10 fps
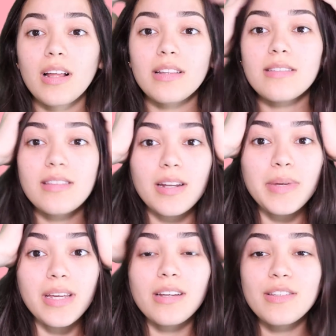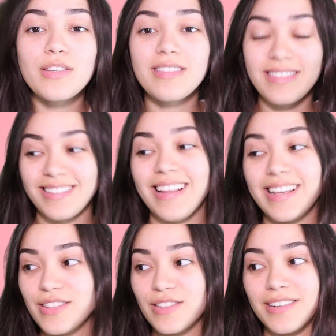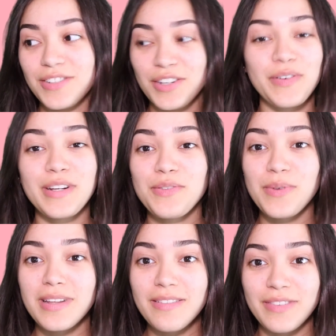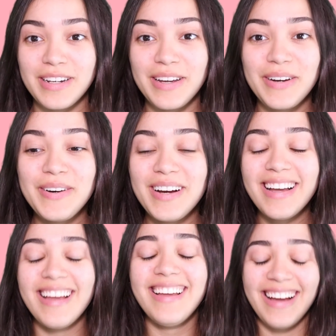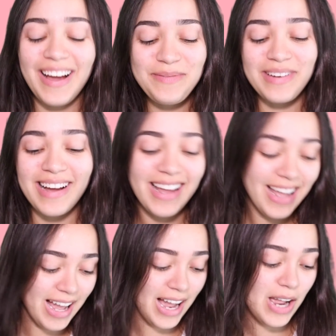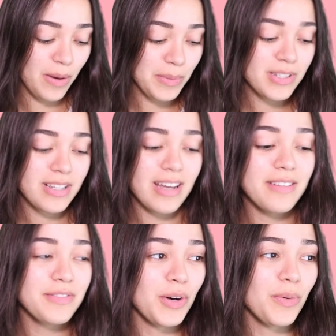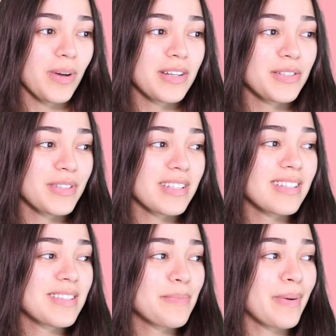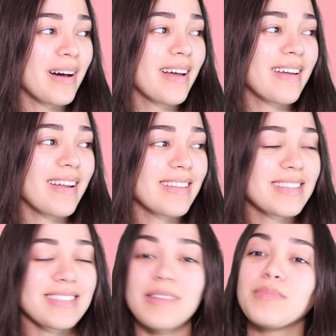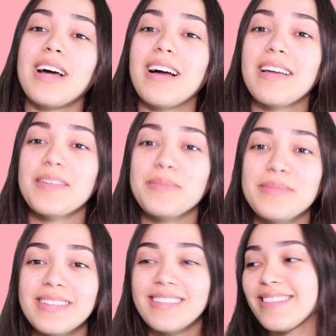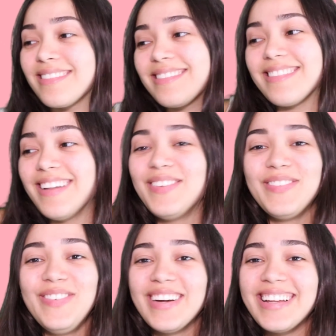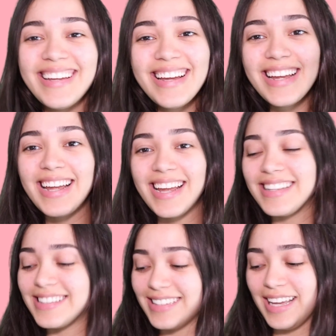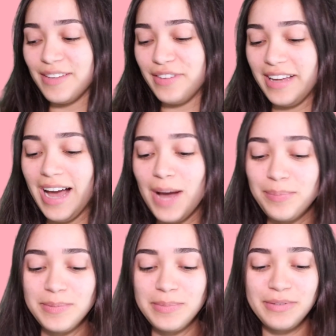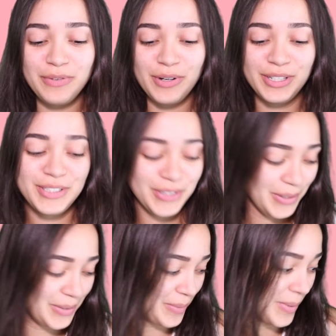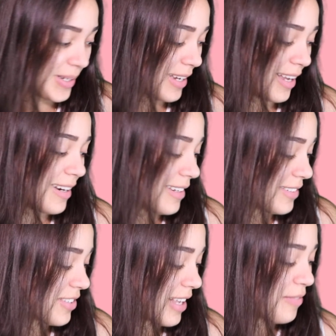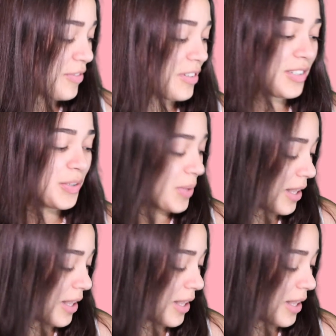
This is gonna be like such a cringeworthy video. I almost kind of don't want to do this, but at the same time, it's life. It happened before, so we kind of just have to deal with